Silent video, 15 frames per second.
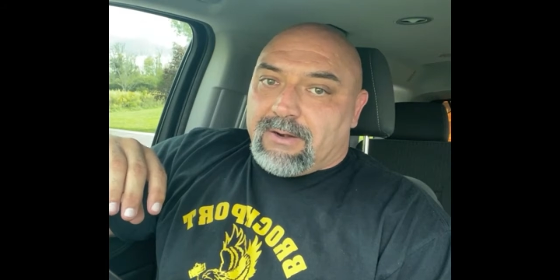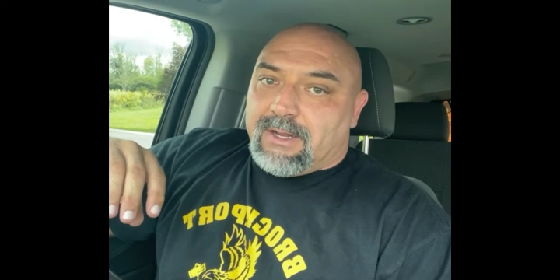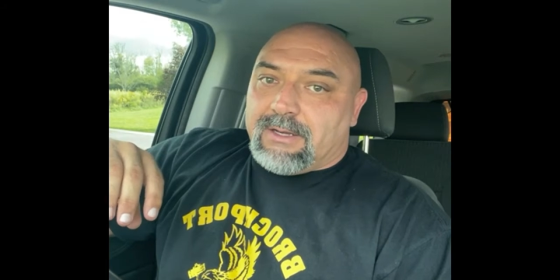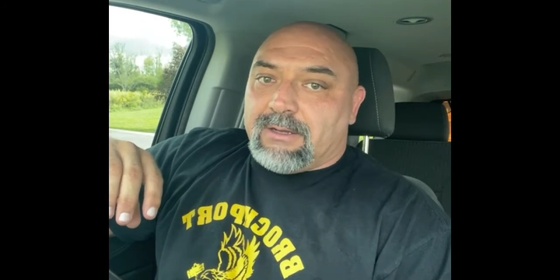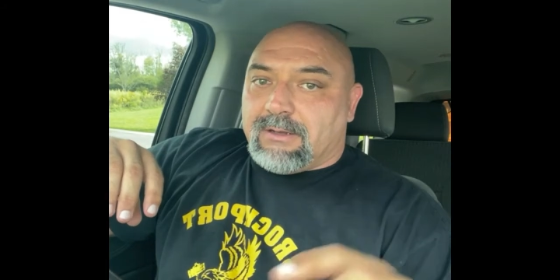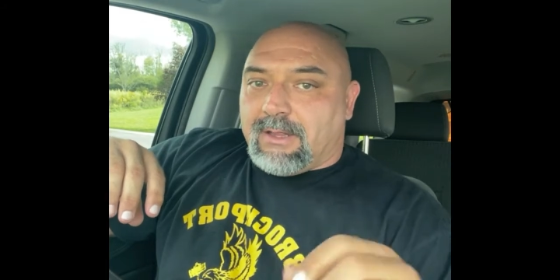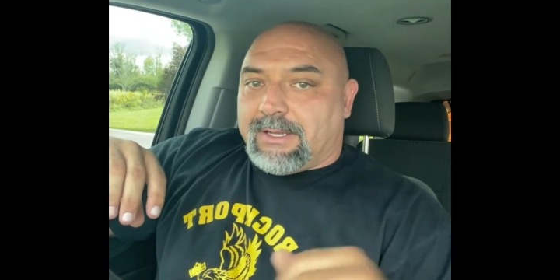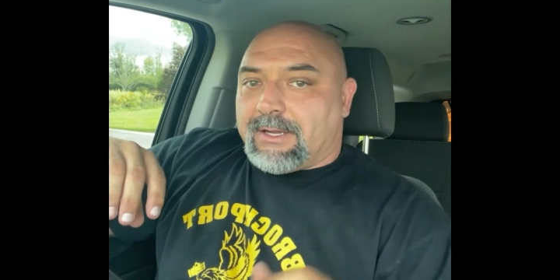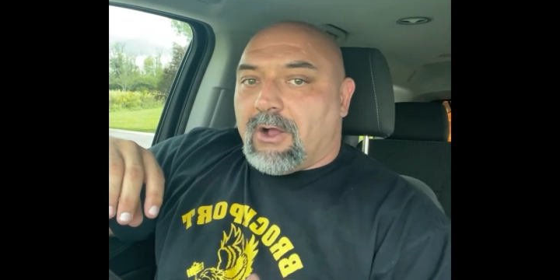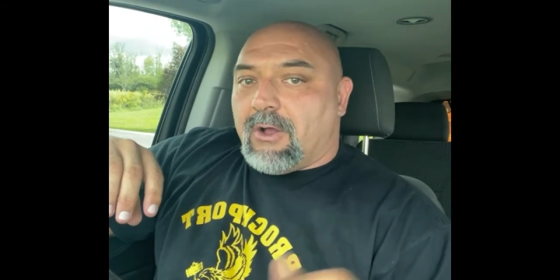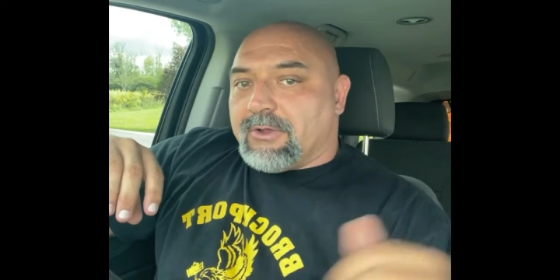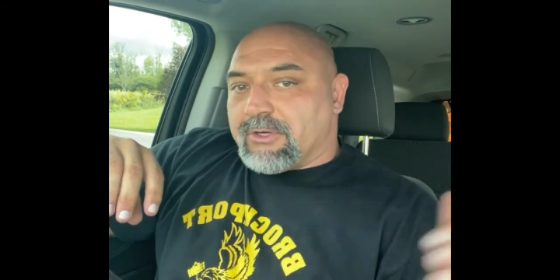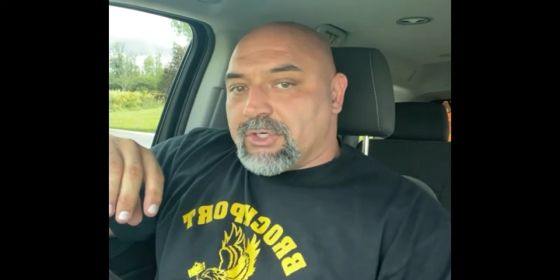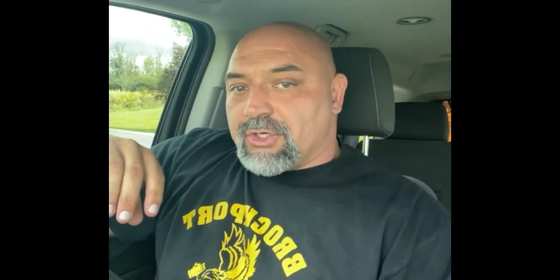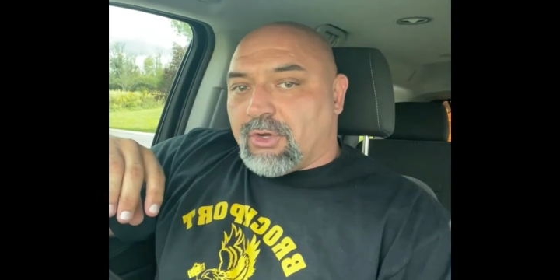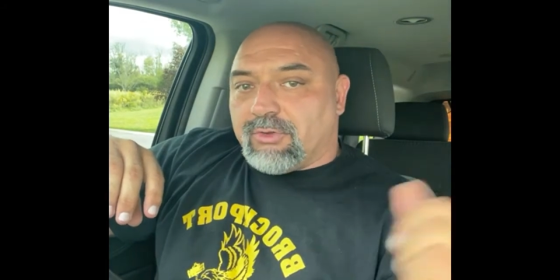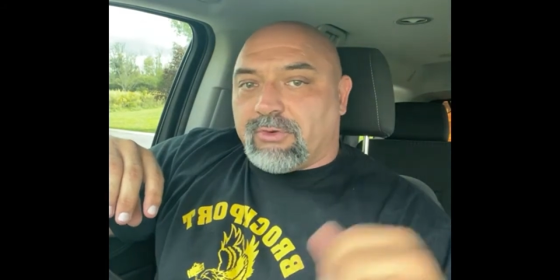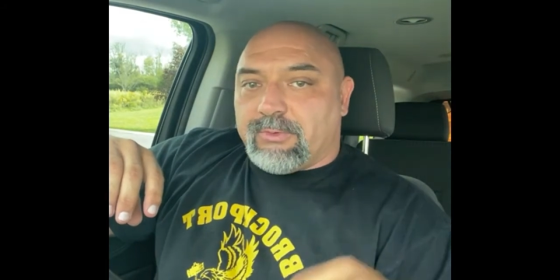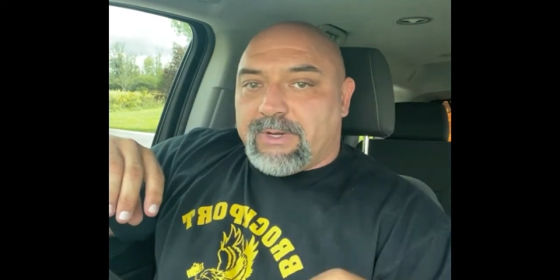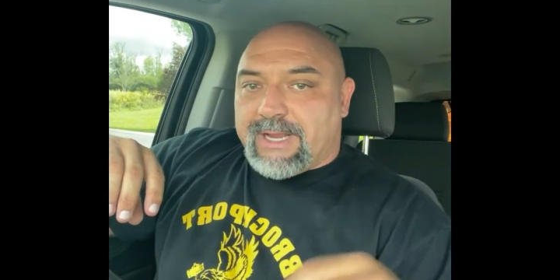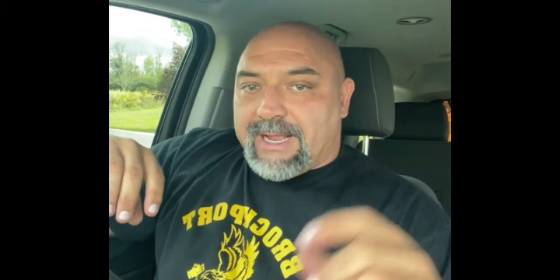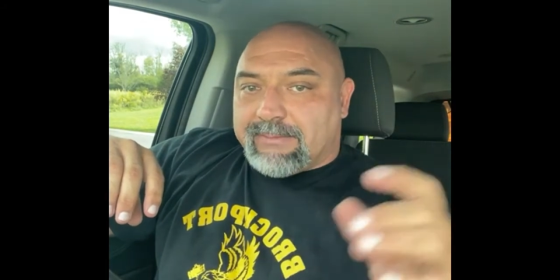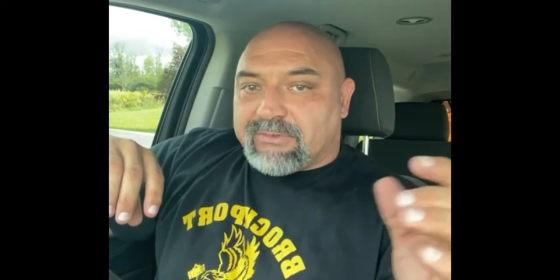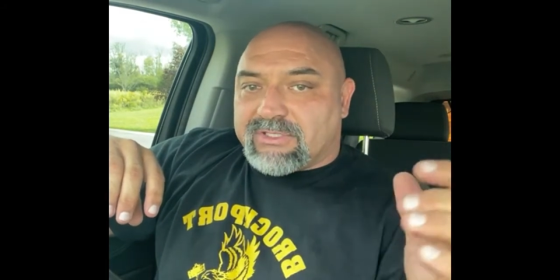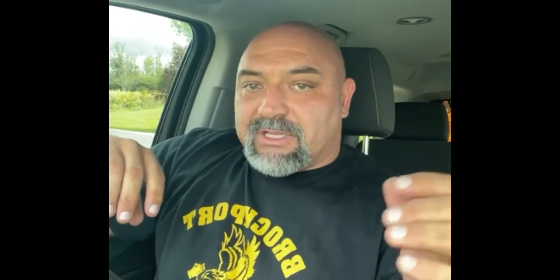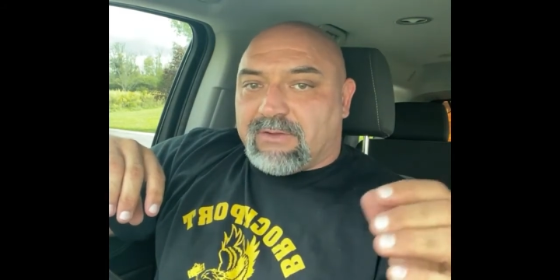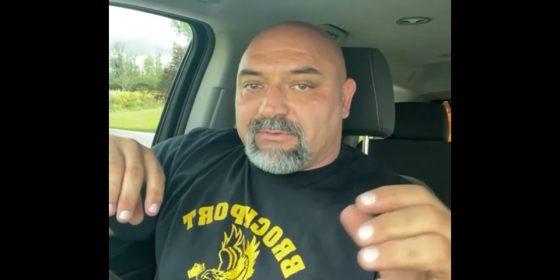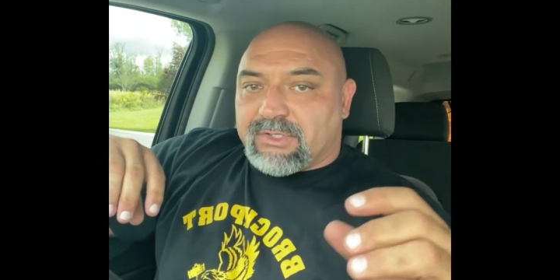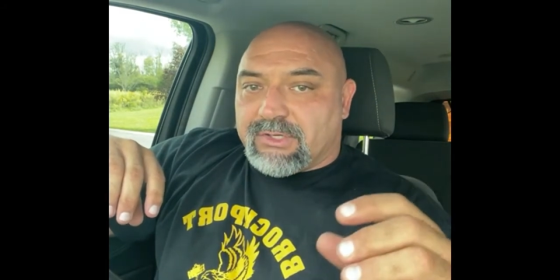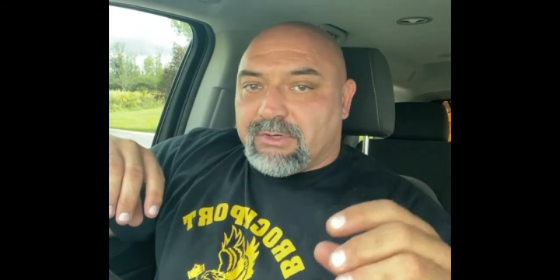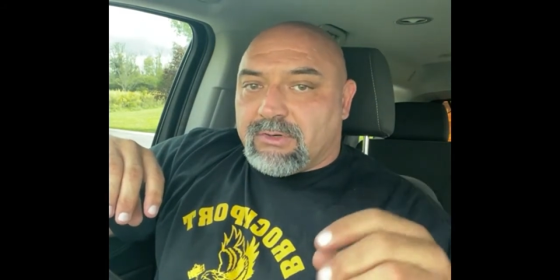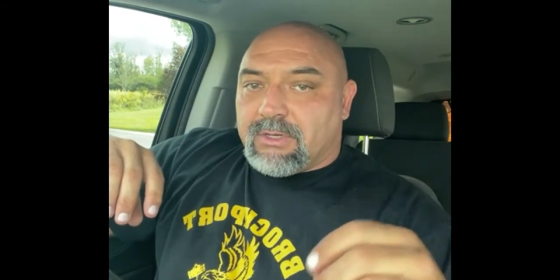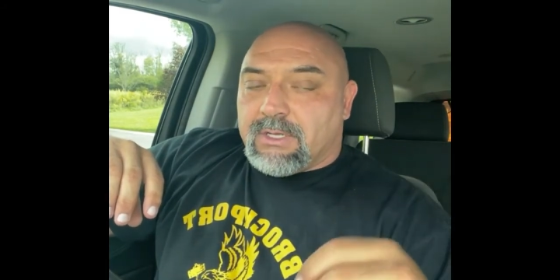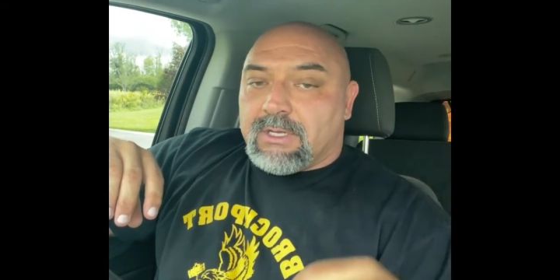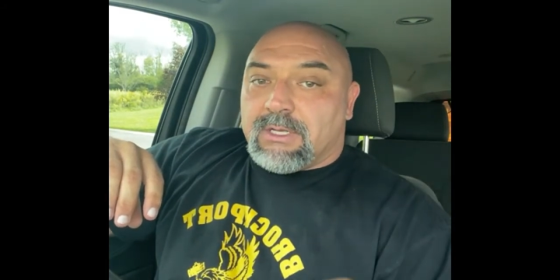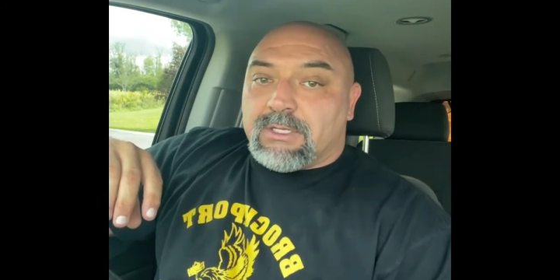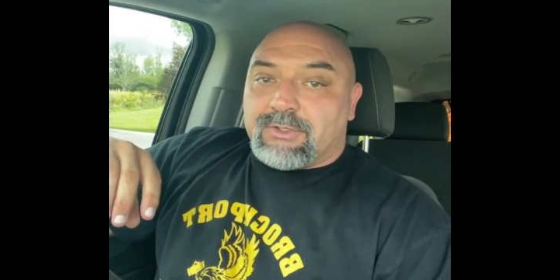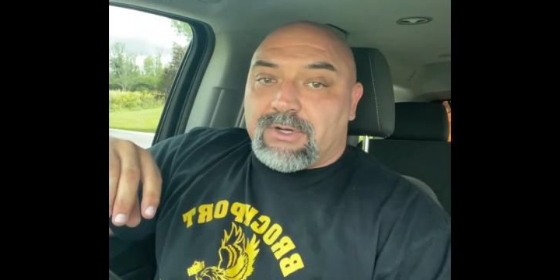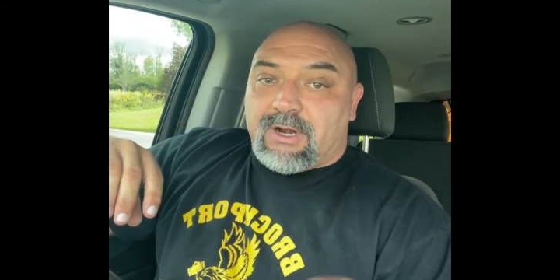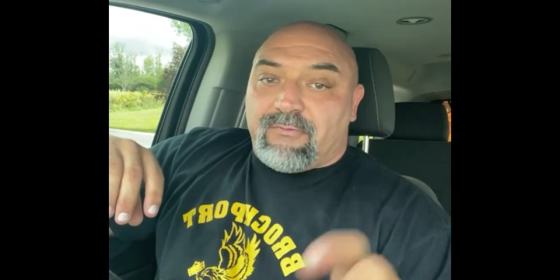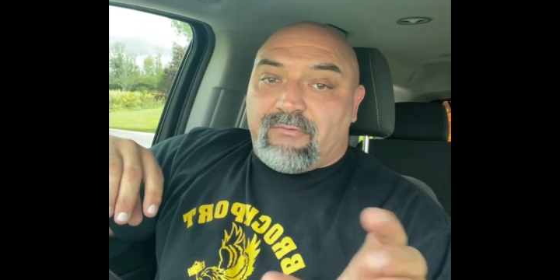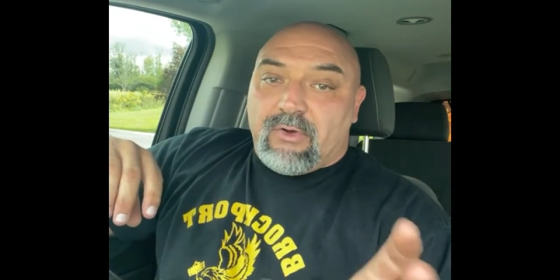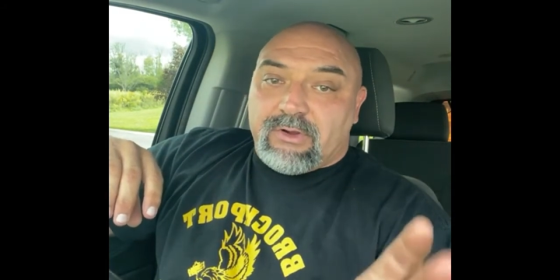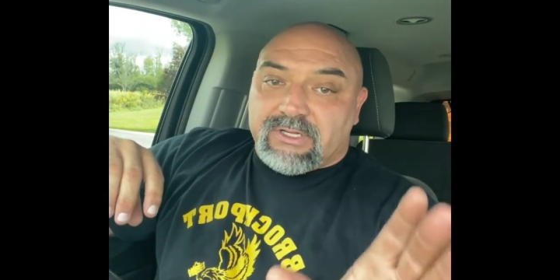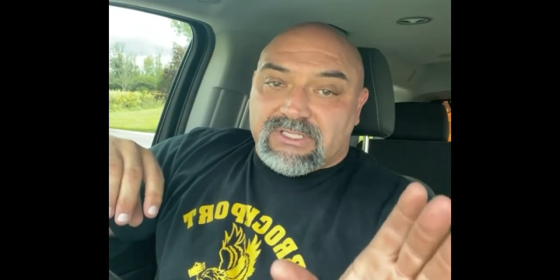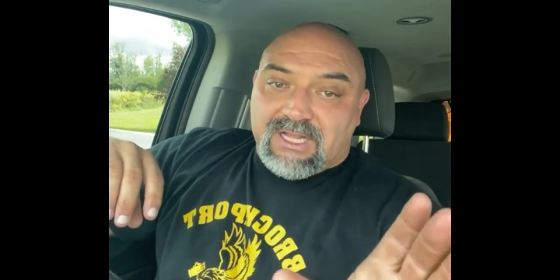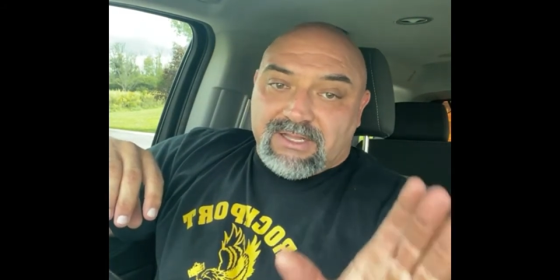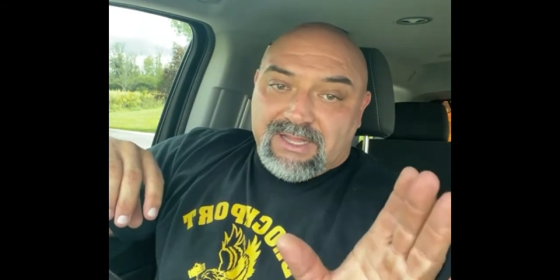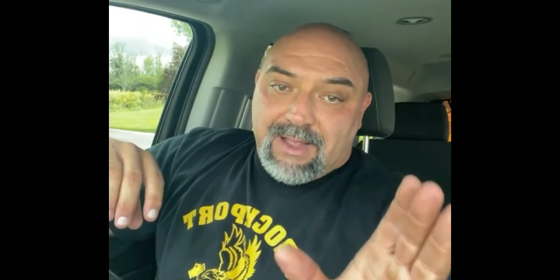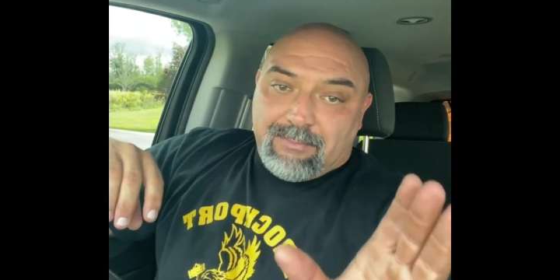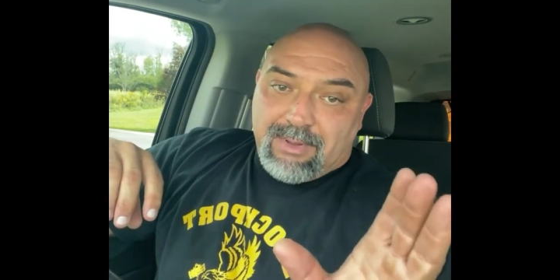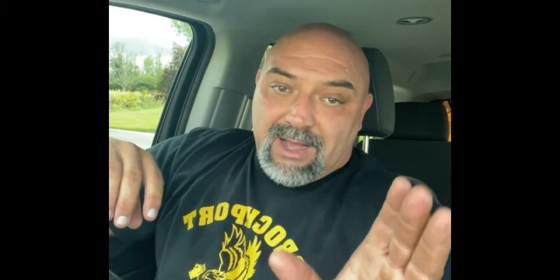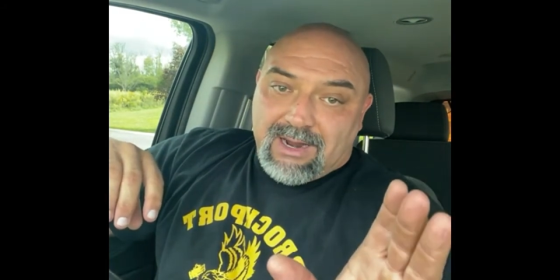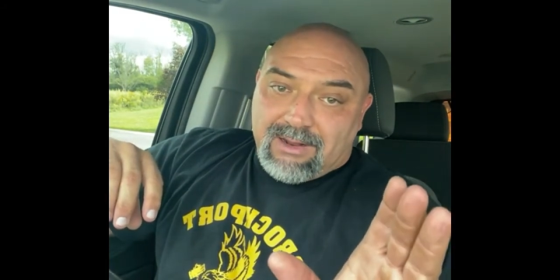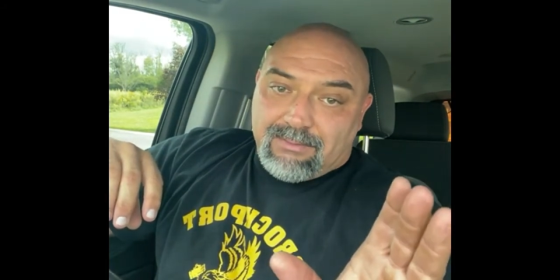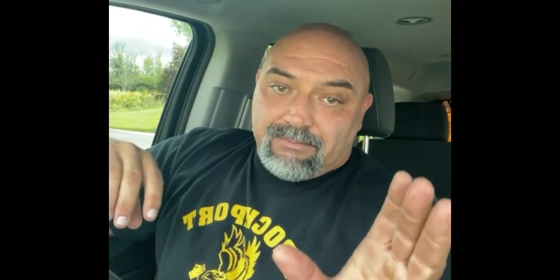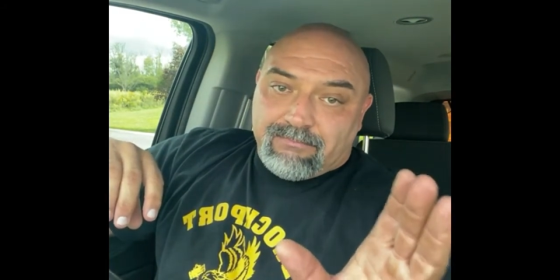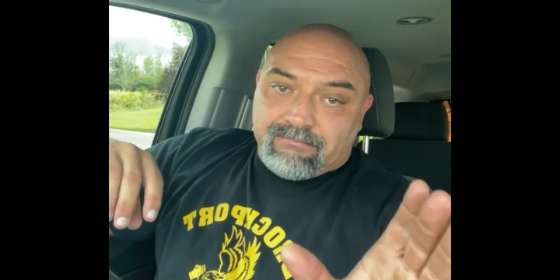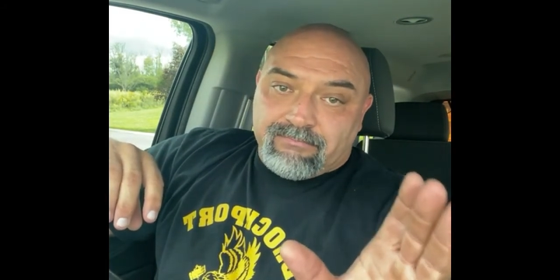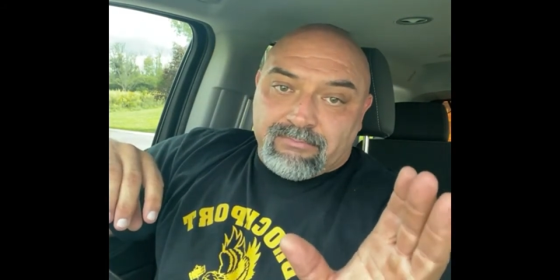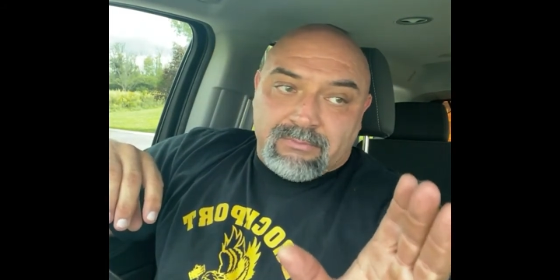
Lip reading: And like all your shoulder rehab stuff too, try to focus on that bottom,